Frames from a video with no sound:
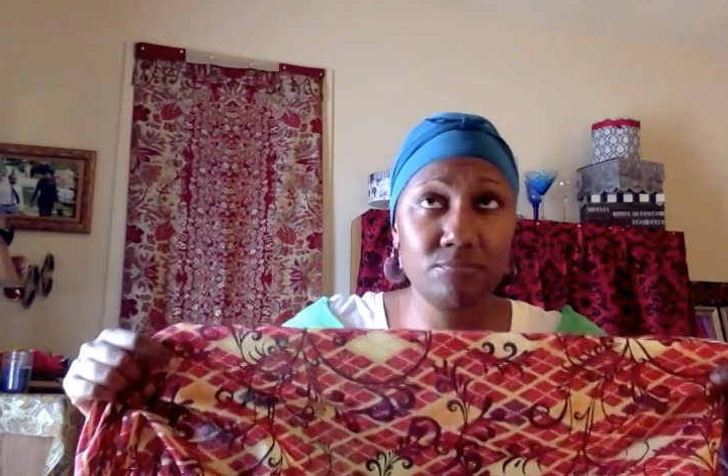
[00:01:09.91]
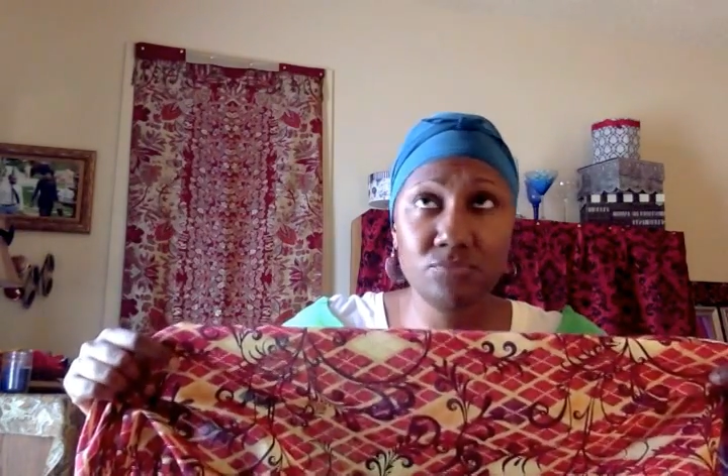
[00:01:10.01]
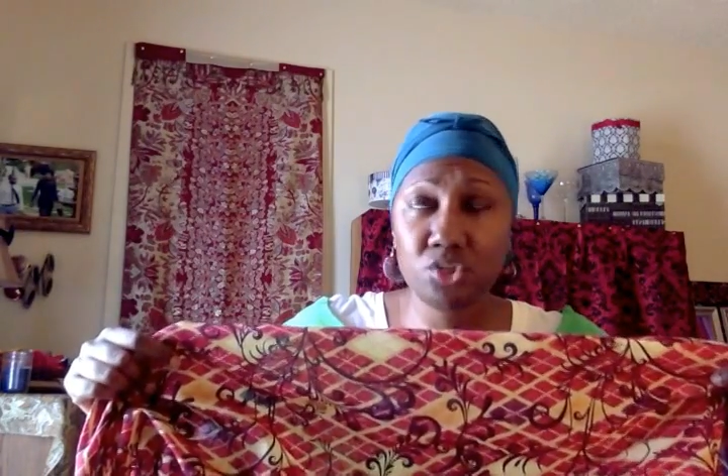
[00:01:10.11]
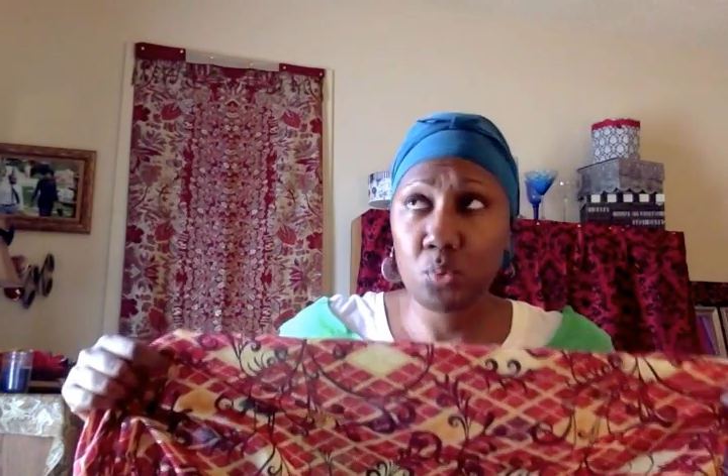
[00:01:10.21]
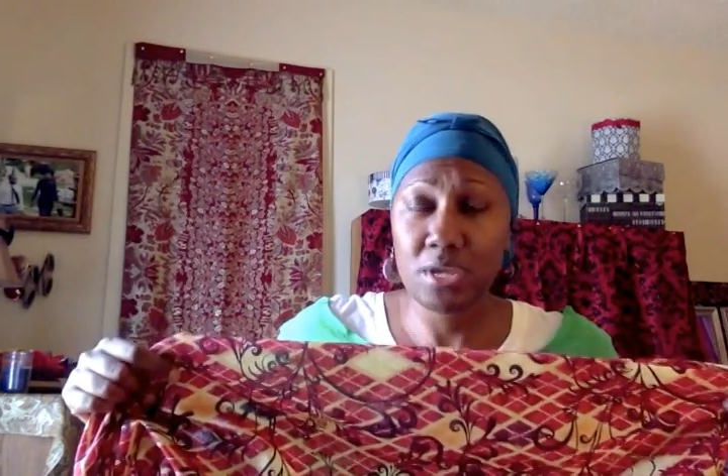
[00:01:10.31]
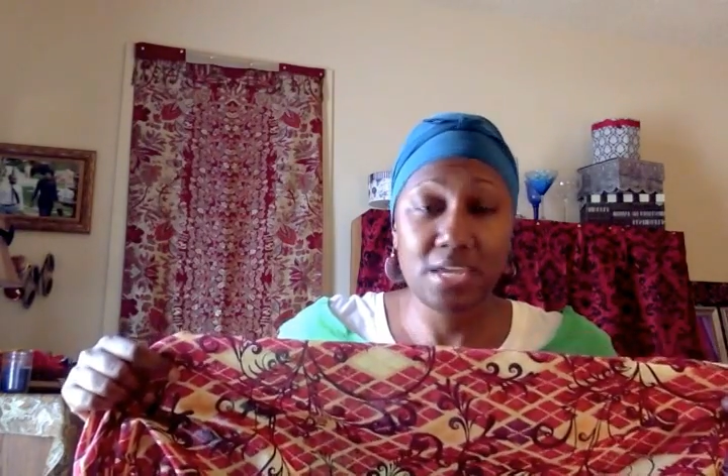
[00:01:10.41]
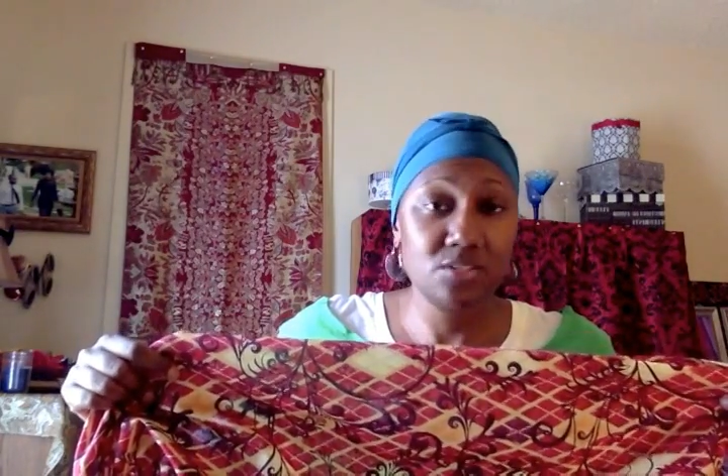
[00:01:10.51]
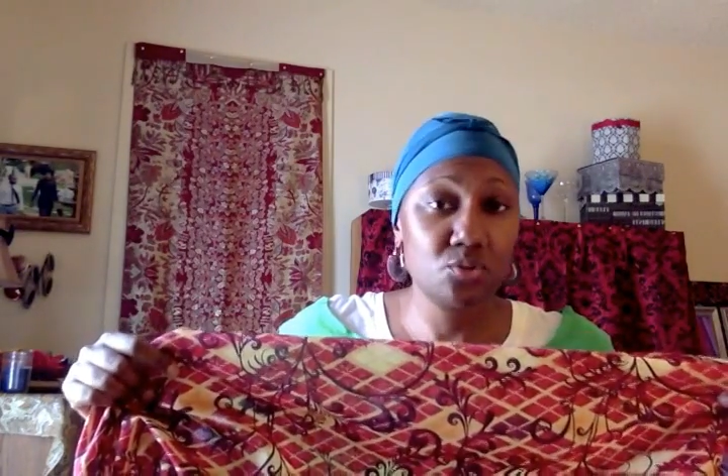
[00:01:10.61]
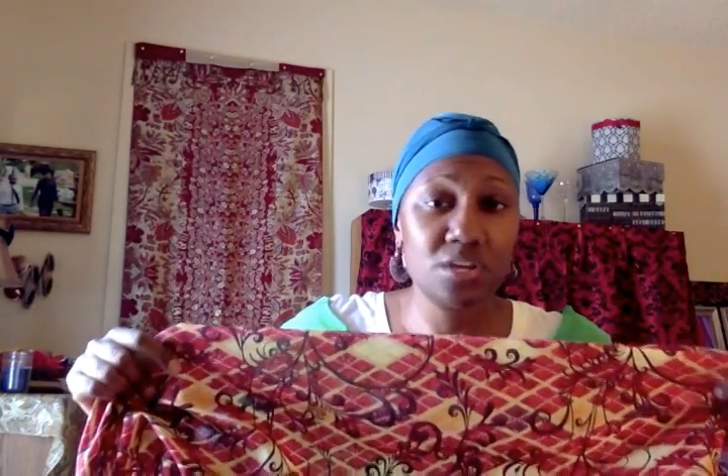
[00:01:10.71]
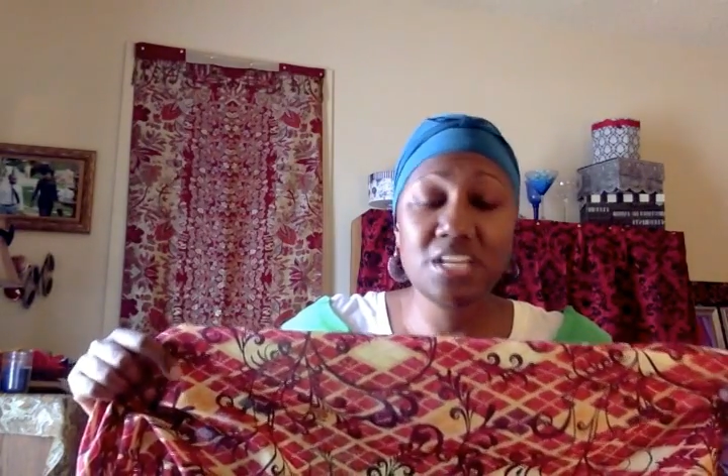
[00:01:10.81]

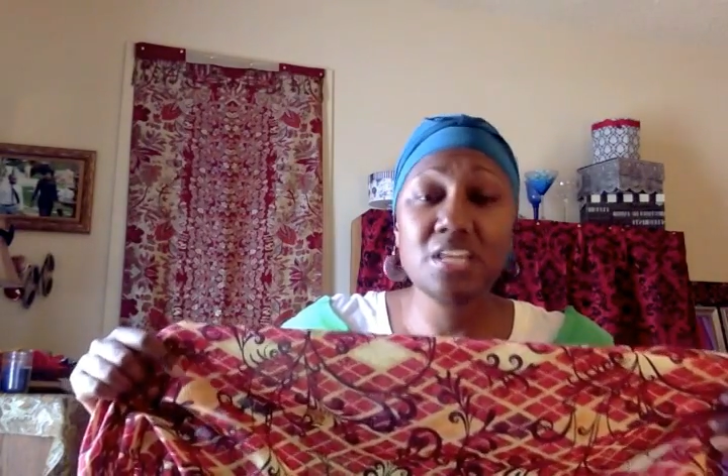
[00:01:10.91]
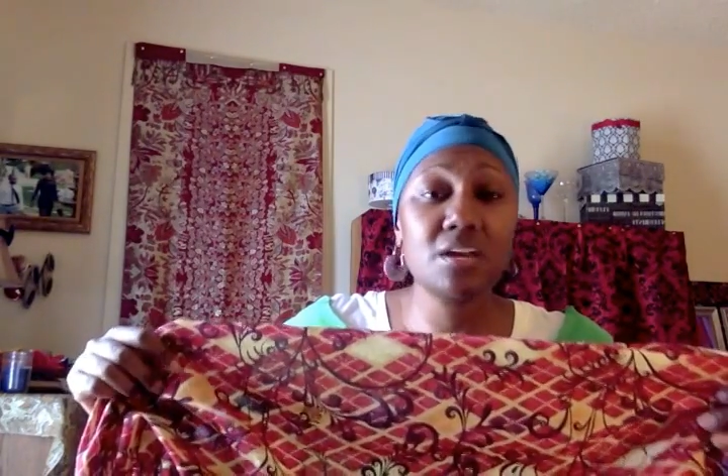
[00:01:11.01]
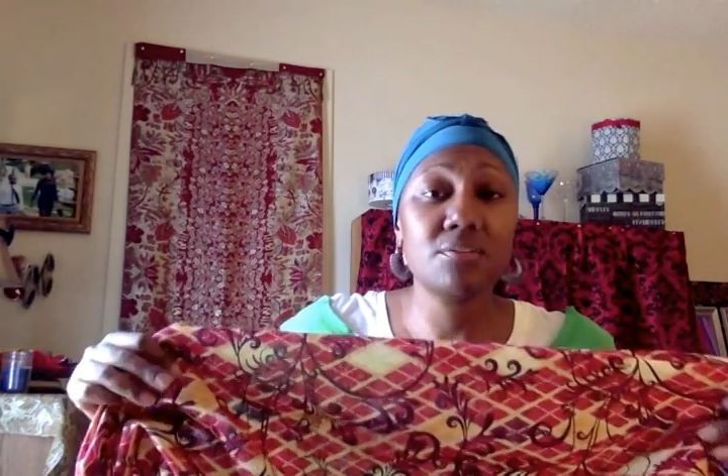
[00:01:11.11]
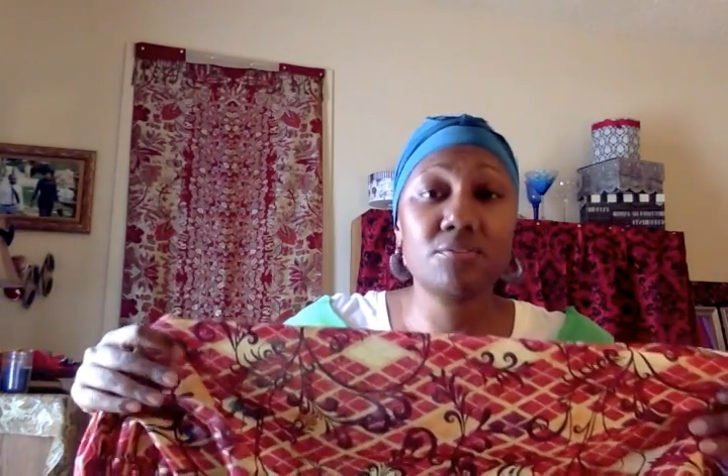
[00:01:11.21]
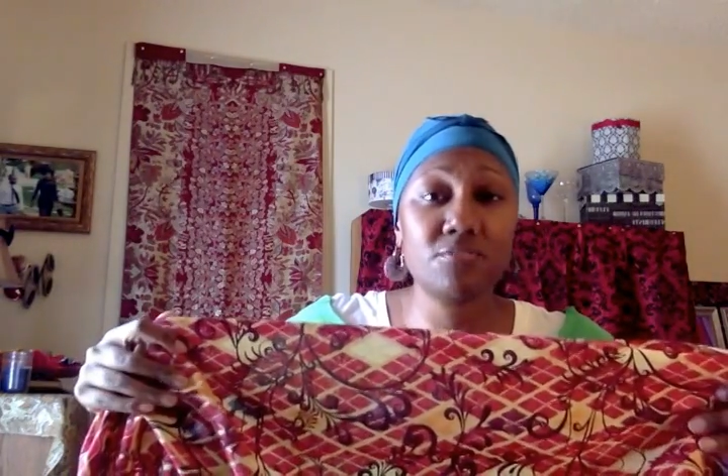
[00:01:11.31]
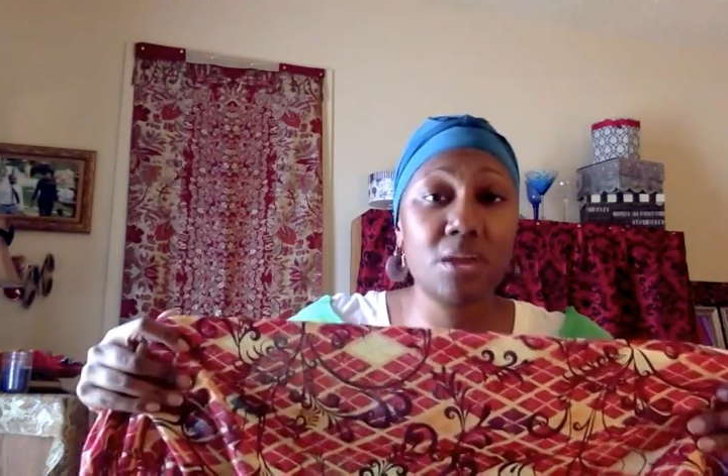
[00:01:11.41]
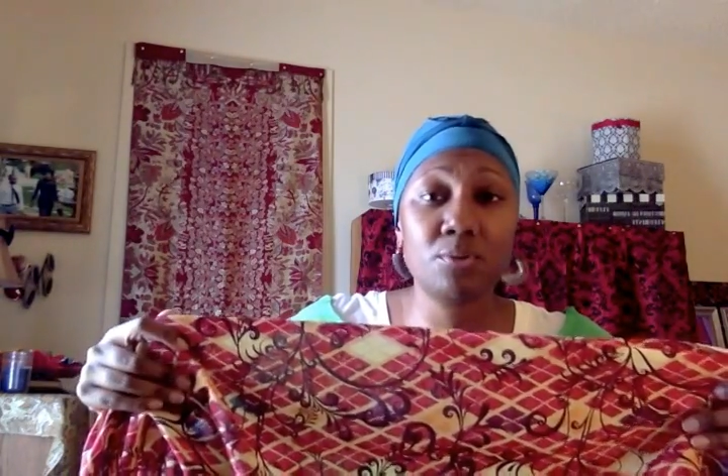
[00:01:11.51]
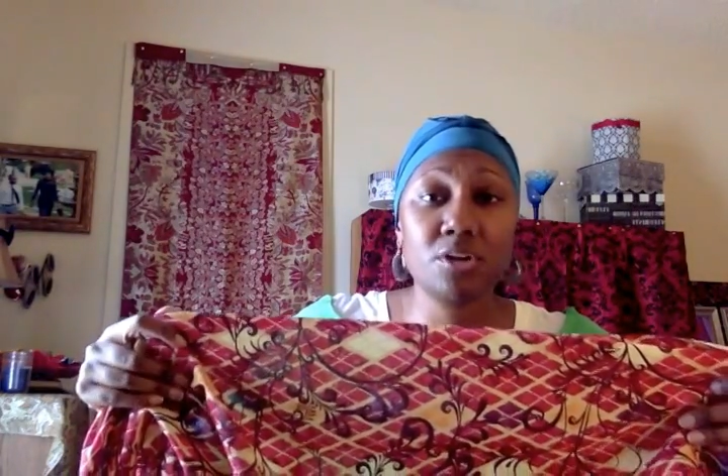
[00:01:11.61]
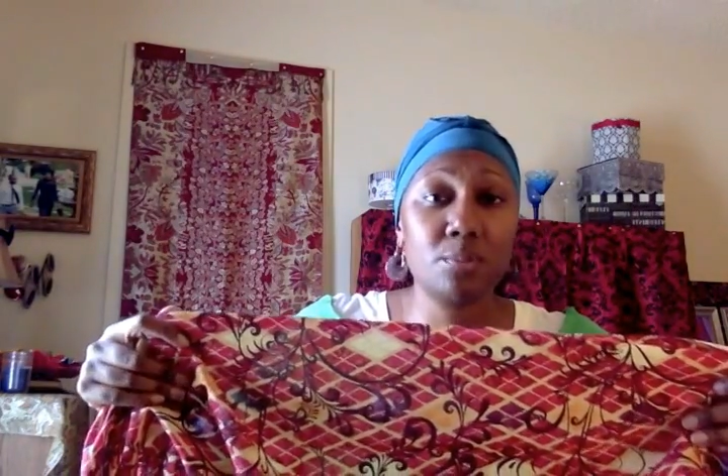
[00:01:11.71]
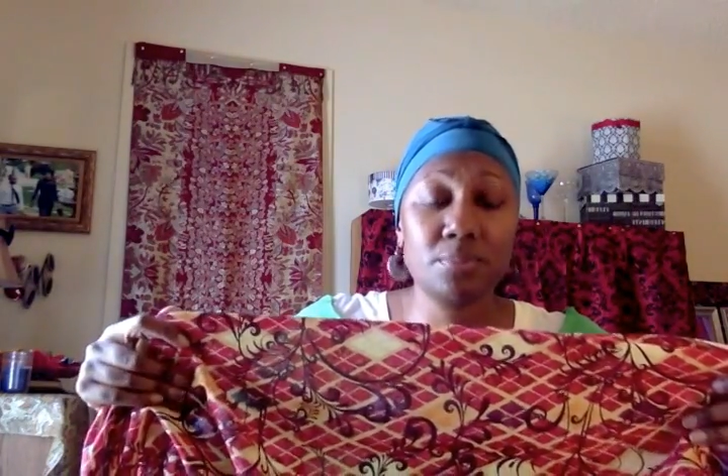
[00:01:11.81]
Joann's, or any other
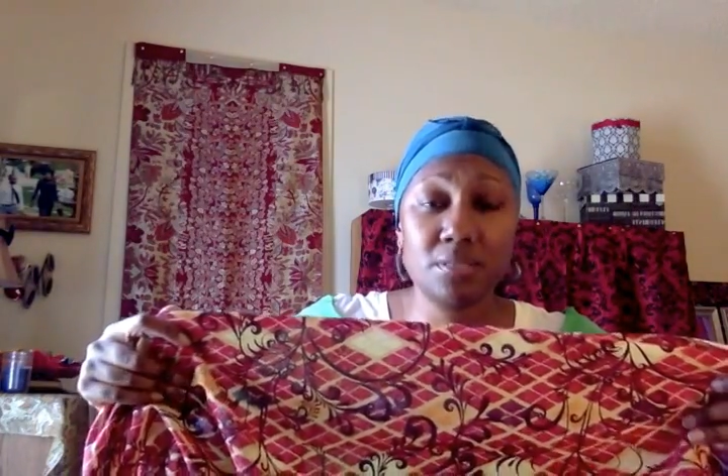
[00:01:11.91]
fabric company